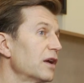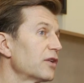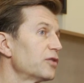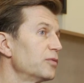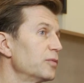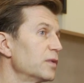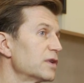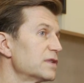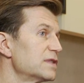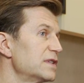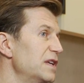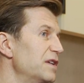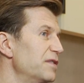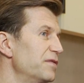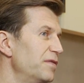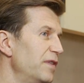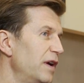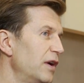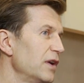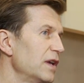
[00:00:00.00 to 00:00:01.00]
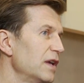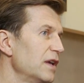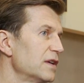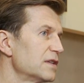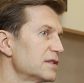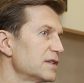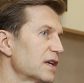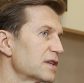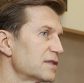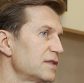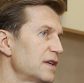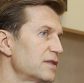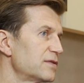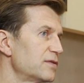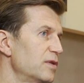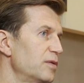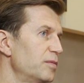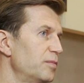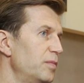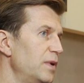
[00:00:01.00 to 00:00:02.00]
Luxembourg still a very
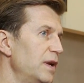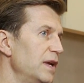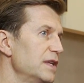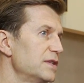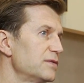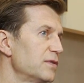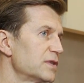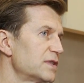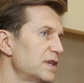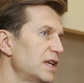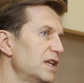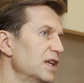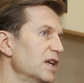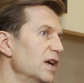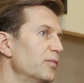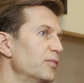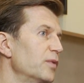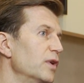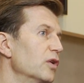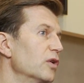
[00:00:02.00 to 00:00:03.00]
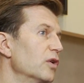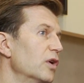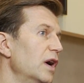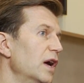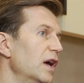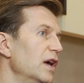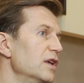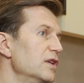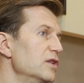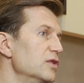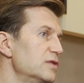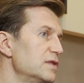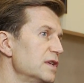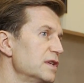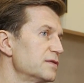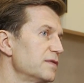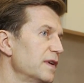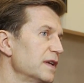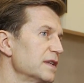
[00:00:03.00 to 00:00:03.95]
successful place for setting up your UCITS